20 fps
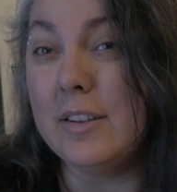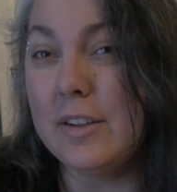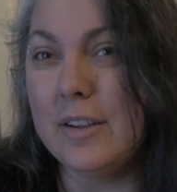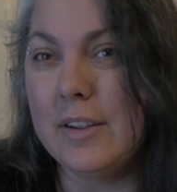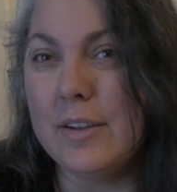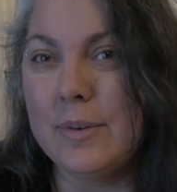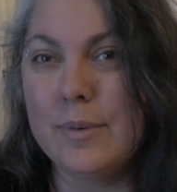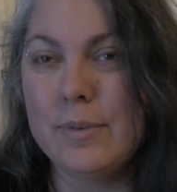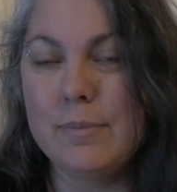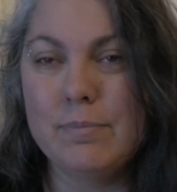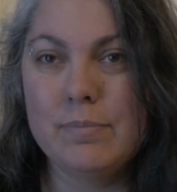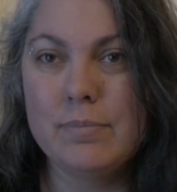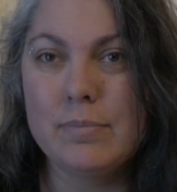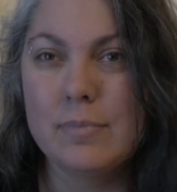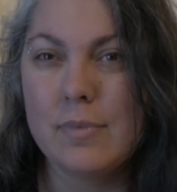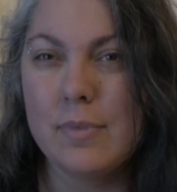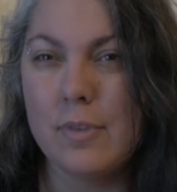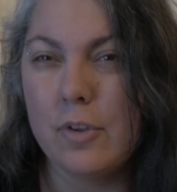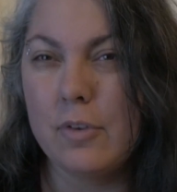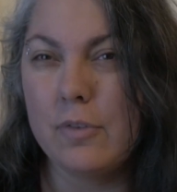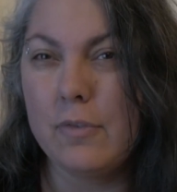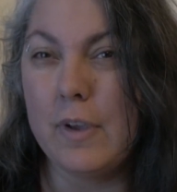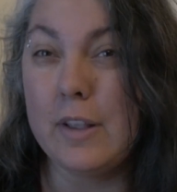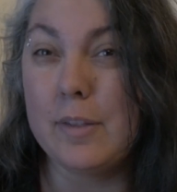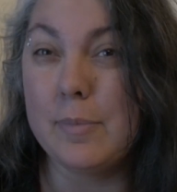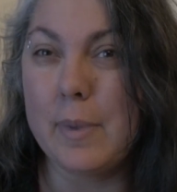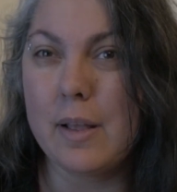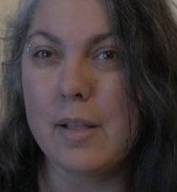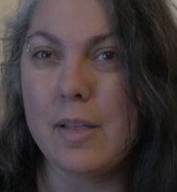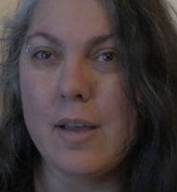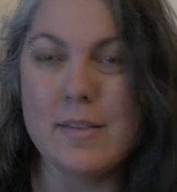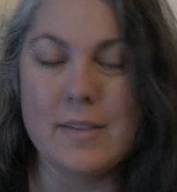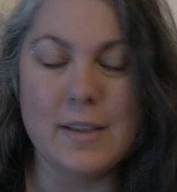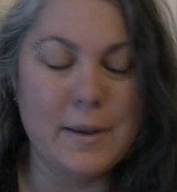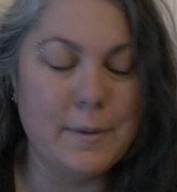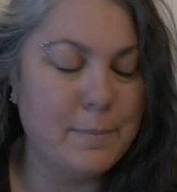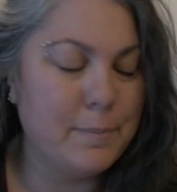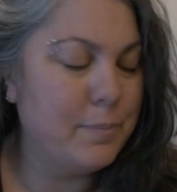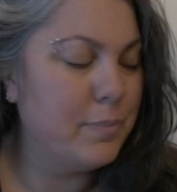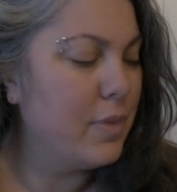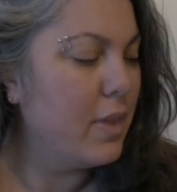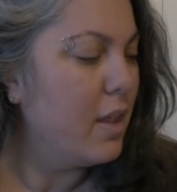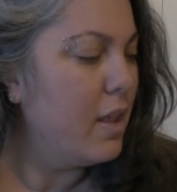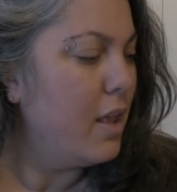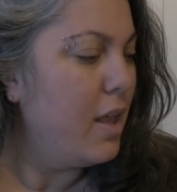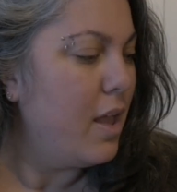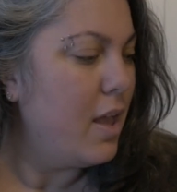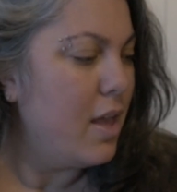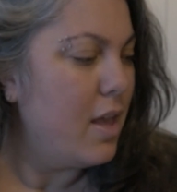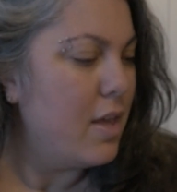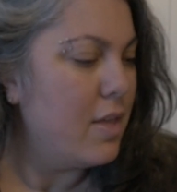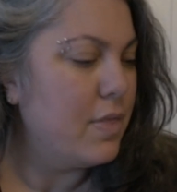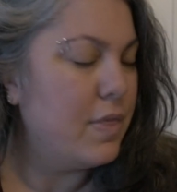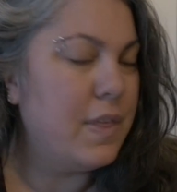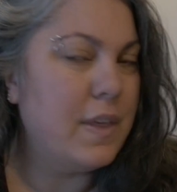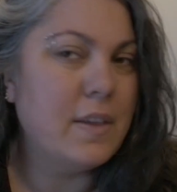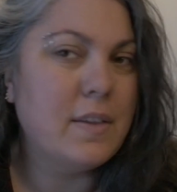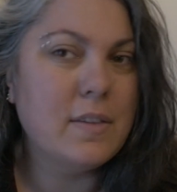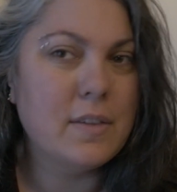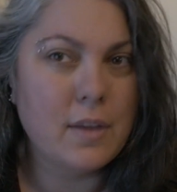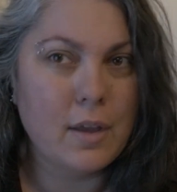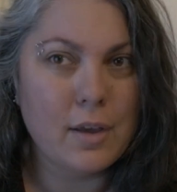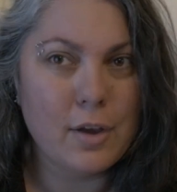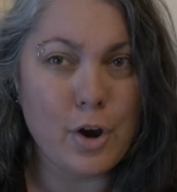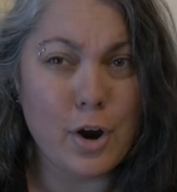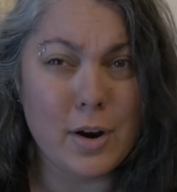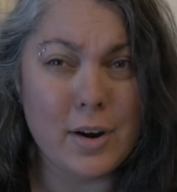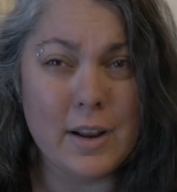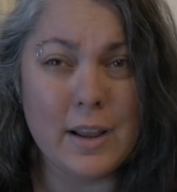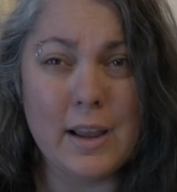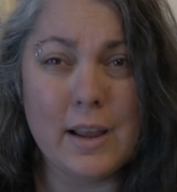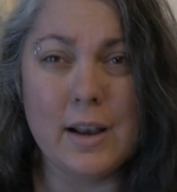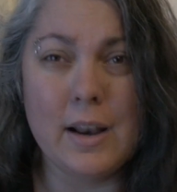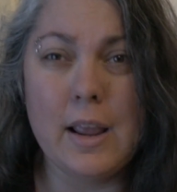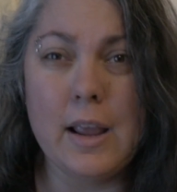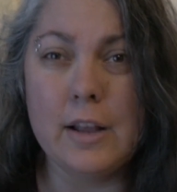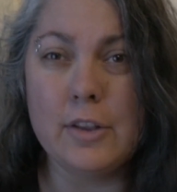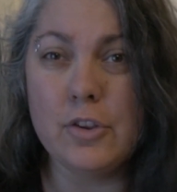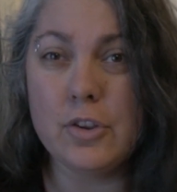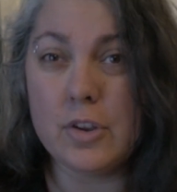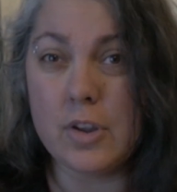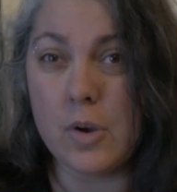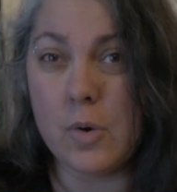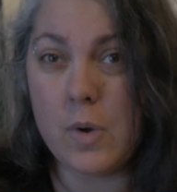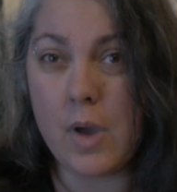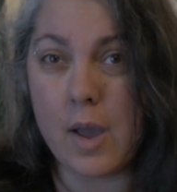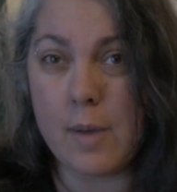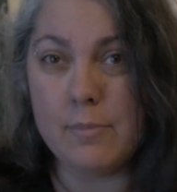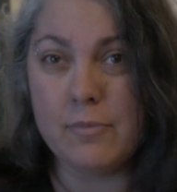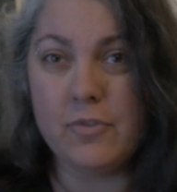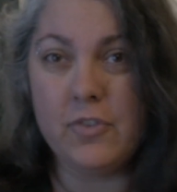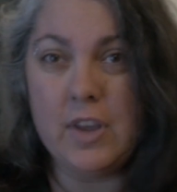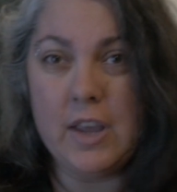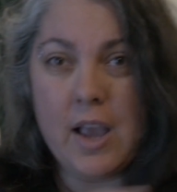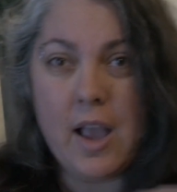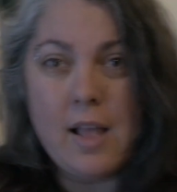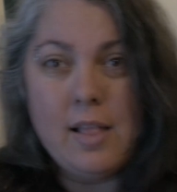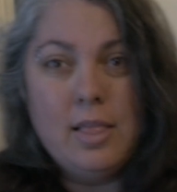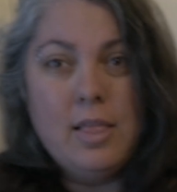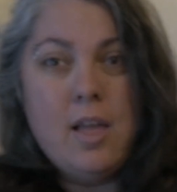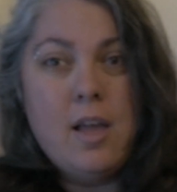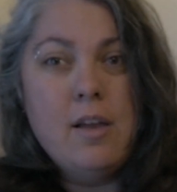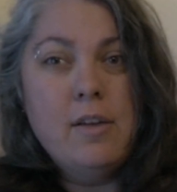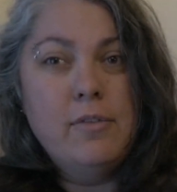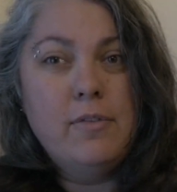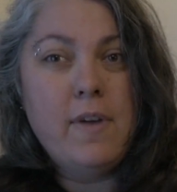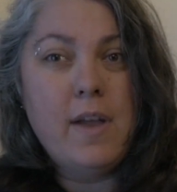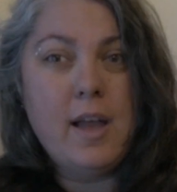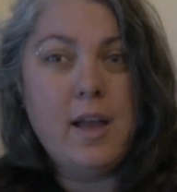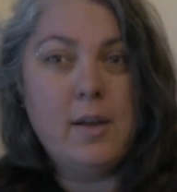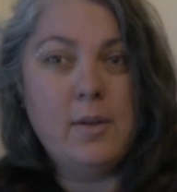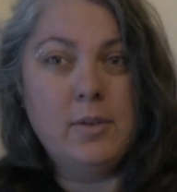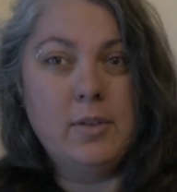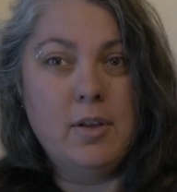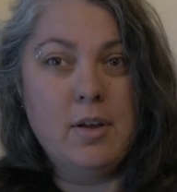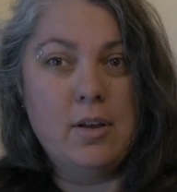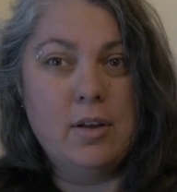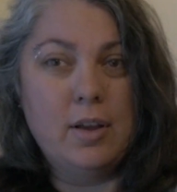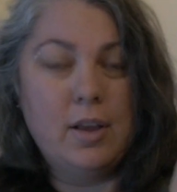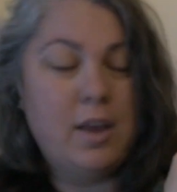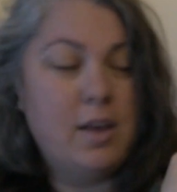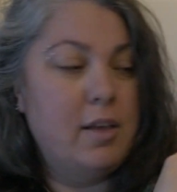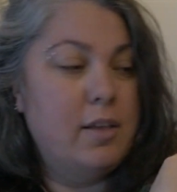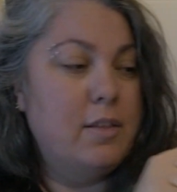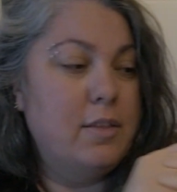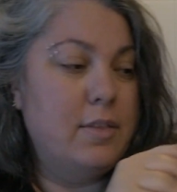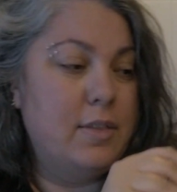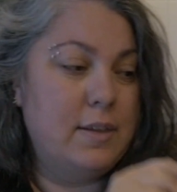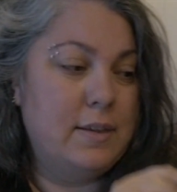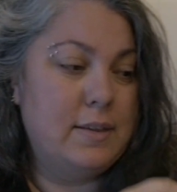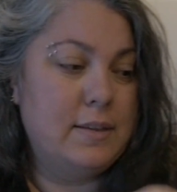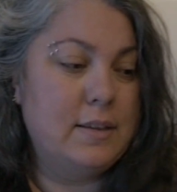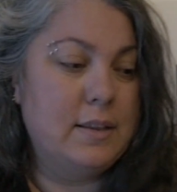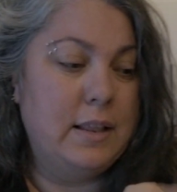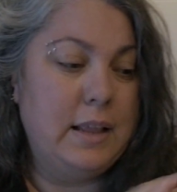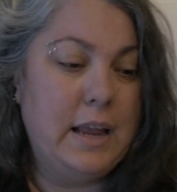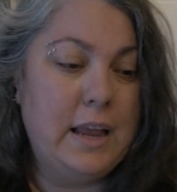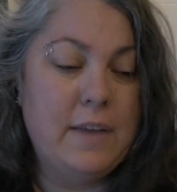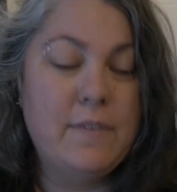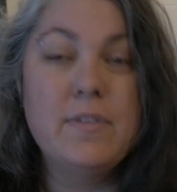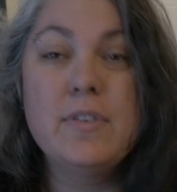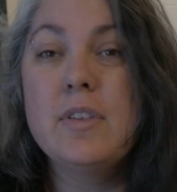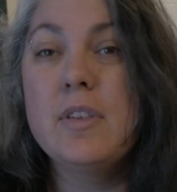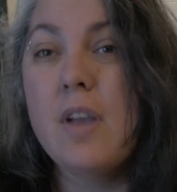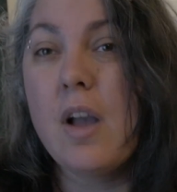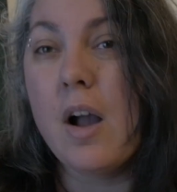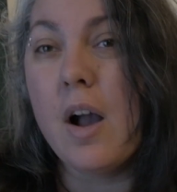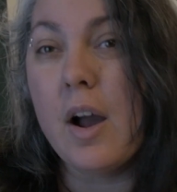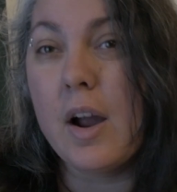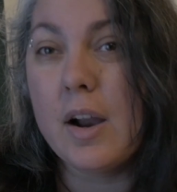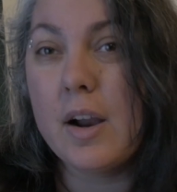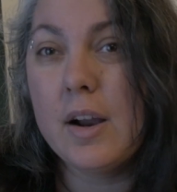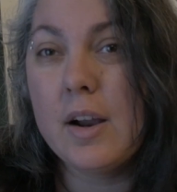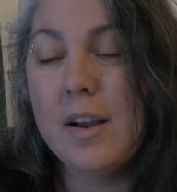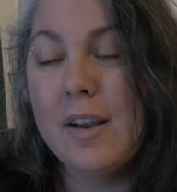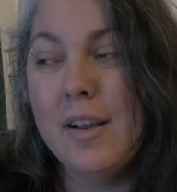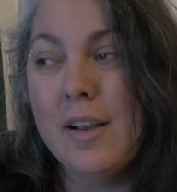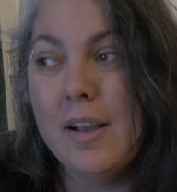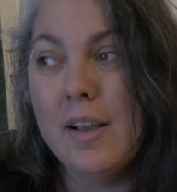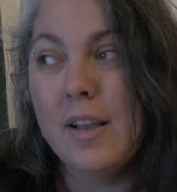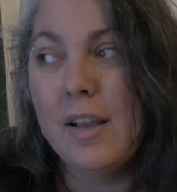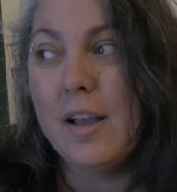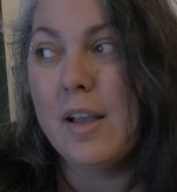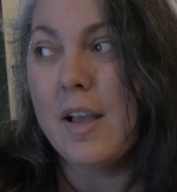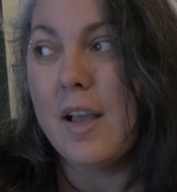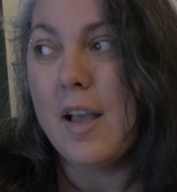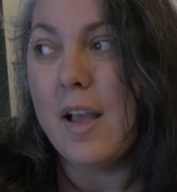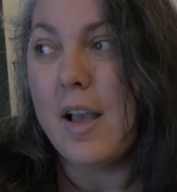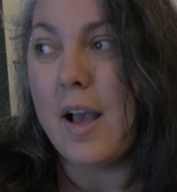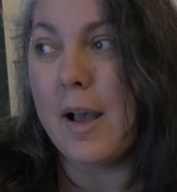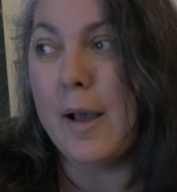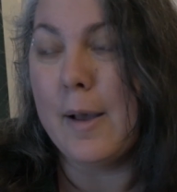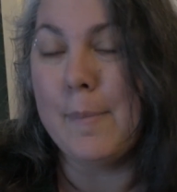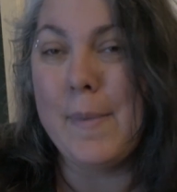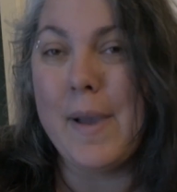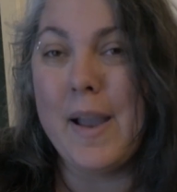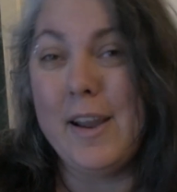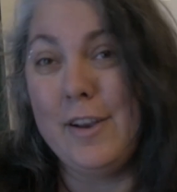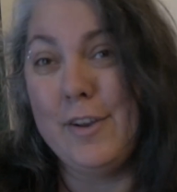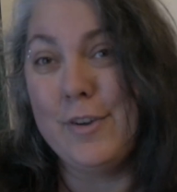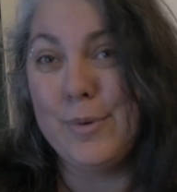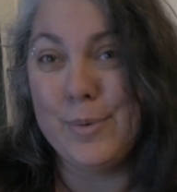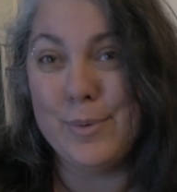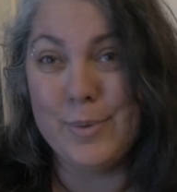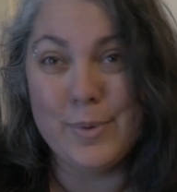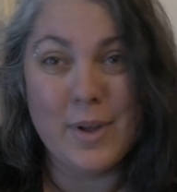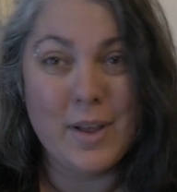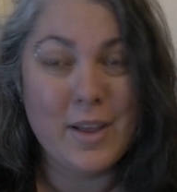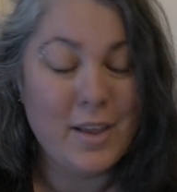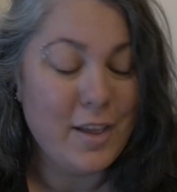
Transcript: to face my closet. This cardigan, it's so comfy. I love how long the sleeves are. I know